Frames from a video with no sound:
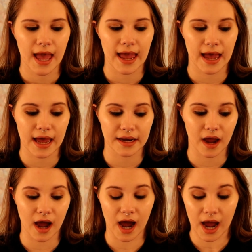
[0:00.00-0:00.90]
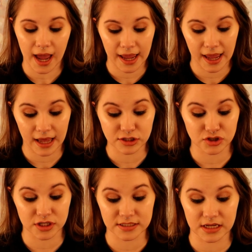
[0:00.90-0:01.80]
And I
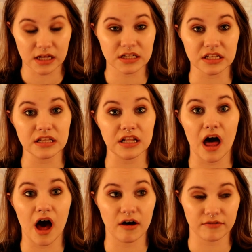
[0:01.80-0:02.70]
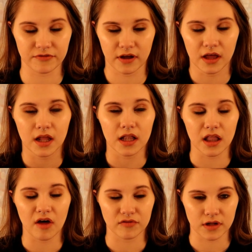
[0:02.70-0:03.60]
just love
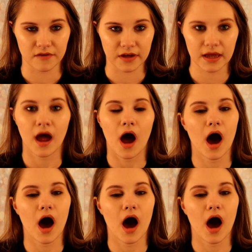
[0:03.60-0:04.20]
it.